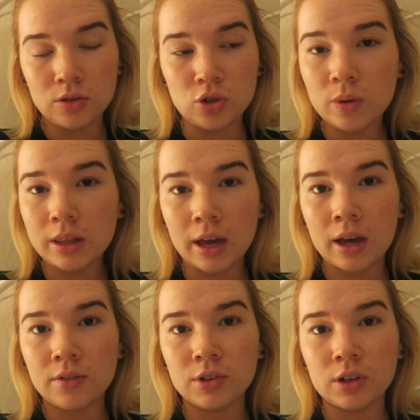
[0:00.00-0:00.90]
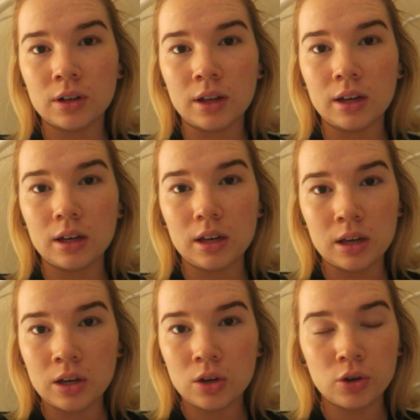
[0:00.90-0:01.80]
doing that if you're gonna, like,
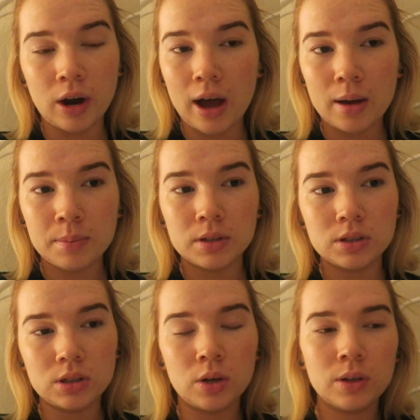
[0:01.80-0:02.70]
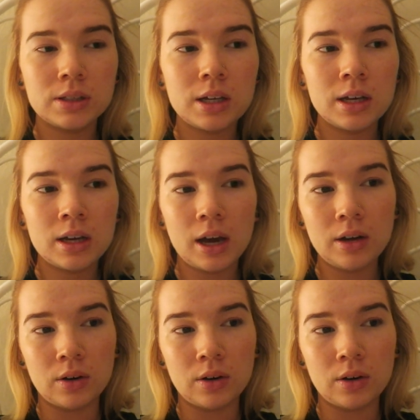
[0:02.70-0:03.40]
eat crap. So it's like,